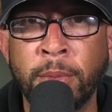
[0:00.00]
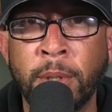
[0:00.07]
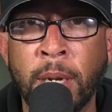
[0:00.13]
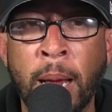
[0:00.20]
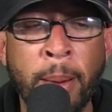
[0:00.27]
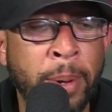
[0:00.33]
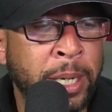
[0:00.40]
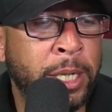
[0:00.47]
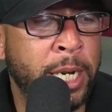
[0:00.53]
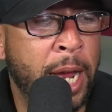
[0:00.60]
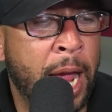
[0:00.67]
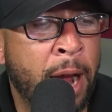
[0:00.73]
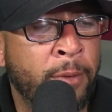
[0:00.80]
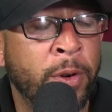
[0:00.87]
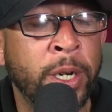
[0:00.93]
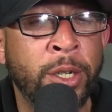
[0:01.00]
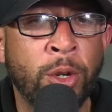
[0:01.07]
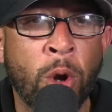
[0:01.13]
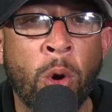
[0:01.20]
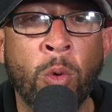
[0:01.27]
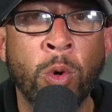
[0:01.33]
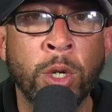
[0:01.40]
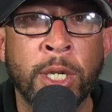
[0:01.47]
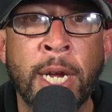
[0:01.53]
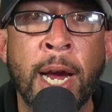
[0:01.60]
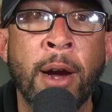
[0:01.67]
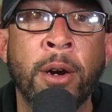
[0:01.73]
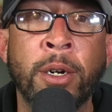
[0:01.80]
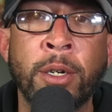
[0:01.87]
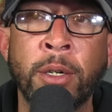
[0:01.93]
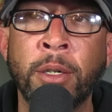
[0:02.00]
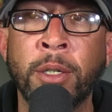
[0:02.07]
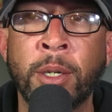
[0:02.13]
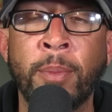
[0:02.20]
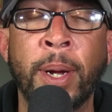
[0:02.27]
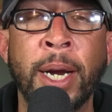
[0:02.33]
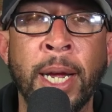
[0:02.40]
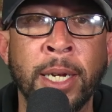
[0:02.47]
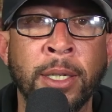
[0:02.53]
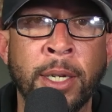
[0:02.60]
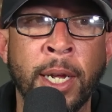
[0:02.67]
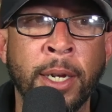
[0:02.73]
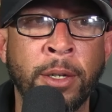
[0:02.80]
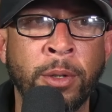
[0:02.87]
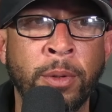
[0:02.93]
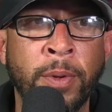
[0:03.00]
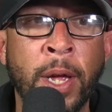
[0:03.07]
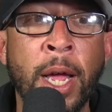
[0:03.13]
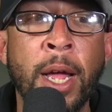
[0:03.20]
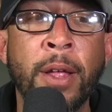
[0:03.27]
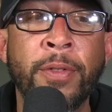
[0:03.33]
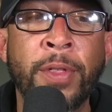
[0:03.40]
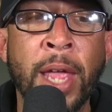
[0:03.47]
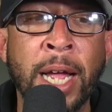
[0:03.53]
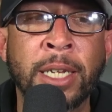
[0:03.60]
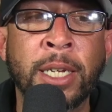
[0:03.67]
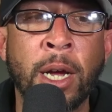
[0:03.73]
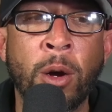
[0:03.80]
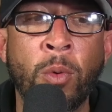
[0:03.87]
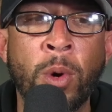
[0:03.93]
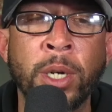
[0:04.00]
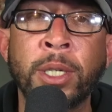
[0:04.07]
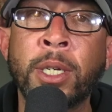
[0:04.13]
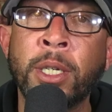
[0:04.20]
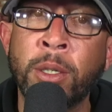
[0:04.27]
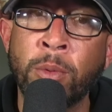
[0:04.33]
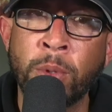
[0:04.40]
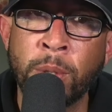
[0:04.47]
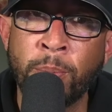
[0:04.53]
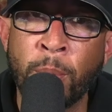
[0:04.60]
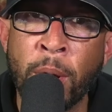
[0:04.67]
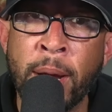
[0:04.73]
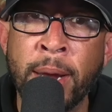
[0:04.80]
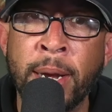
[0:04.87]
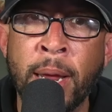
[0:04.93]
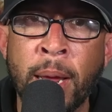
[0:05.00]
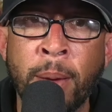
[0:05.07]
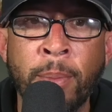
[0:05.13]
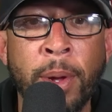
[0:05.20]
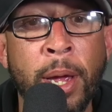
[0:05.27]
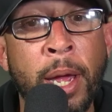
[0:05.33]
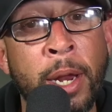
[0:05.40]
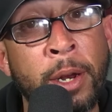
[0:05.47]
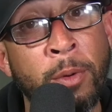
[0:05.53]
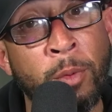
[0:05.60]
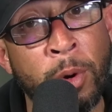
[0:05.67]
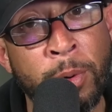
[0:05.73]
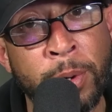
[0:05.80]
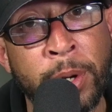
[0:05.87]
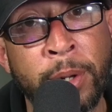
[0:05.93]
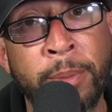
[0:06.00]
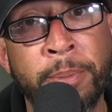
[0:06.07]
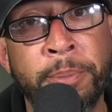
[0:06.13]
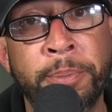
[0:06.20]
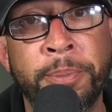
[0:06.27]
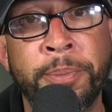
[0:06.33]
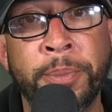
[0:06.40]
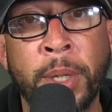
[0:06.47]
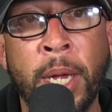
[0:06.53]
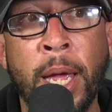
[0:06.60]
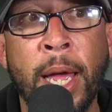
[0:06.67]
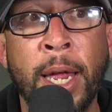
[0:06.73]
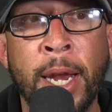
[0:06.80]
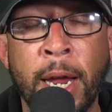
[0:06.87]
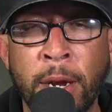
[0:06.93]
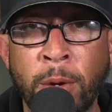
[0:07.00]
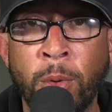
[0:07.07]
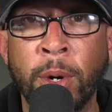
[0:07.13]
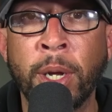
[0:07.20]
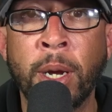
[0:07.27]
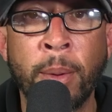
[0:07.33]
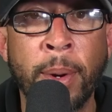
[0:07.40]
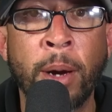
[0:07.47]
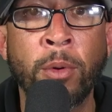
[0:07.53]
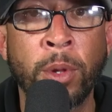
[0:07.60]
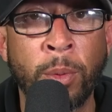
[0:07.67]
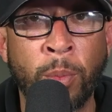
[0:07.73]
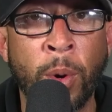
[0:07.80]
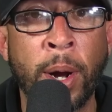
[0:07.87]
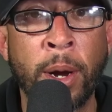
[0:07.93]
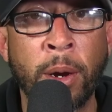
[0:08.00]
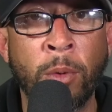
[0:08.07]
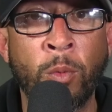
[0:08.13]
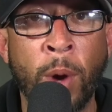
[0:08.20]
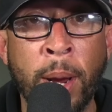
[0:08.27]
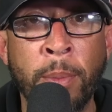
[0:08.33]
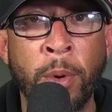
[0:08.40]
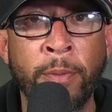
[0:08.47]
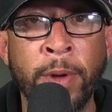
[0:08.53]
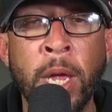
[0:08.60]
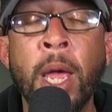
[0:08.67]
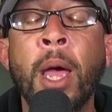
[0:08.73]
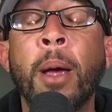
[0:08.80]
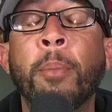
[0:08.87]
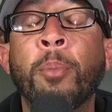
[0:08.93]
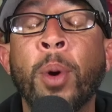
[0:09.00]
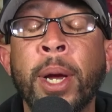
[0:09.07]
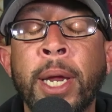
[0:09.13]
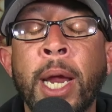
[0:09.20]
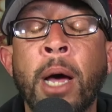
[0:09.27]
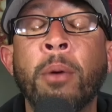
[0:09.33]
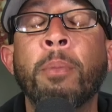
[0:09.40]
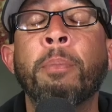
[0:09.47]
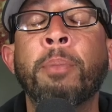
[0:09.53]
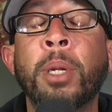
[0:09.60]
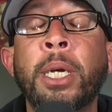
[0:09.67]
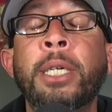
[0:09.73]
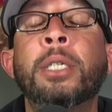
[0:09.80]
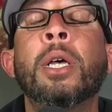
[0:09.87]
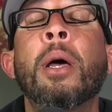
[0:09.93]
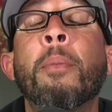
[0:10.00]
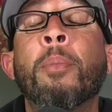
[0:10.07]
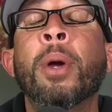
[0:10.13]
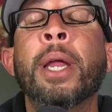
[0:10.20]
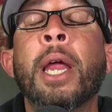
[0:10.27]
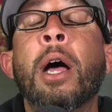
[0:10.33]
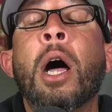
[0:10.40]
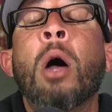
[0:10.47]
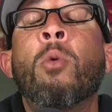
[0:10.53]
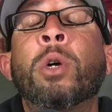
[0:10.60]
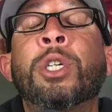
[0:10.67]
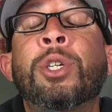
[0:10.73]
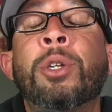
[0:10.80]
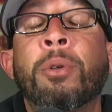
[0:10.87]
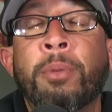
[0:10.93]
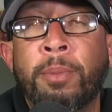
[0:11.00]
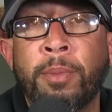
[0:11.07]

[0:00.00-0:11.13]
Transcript: I bet you every Star Wars character somebody has a tattoo. That's how it was because it was a brand name and you ruined it. And now you want to come out with a Rey movie. Bring it out, please. Bring it out. I want you to.